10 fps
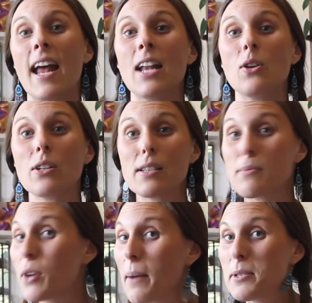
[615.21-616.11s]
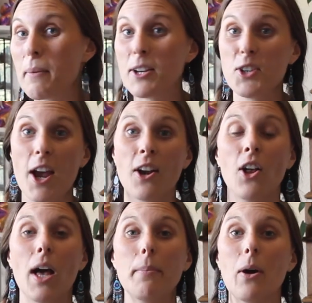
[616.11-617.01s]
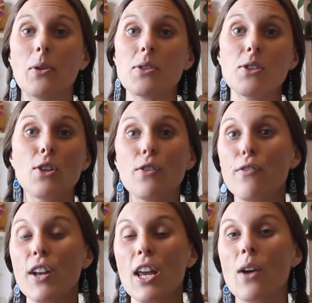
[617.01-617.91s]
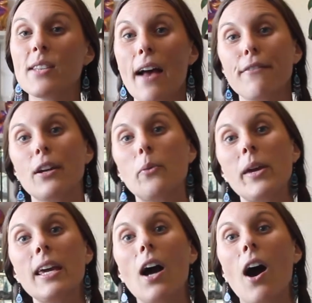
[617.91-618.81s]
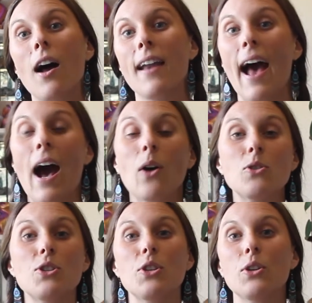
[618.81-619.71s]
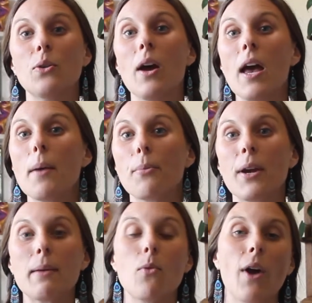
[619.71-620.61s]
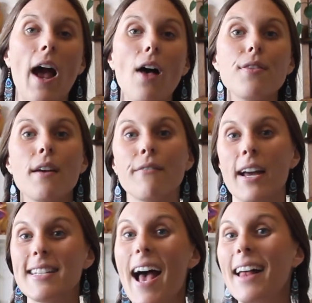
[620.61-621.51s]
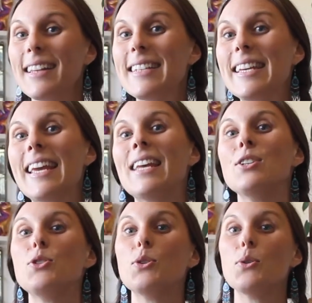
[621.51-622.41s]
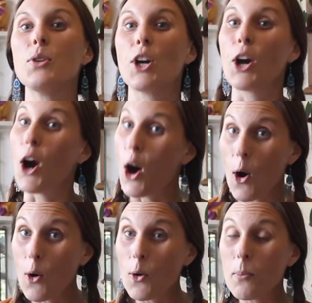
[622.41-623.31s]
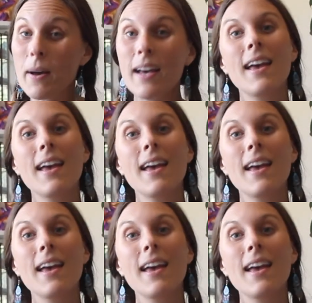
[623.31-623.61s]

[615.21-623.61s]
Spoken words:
And you can subscribe to my channel. I post new videos every week on how to bring more health and vitality into your home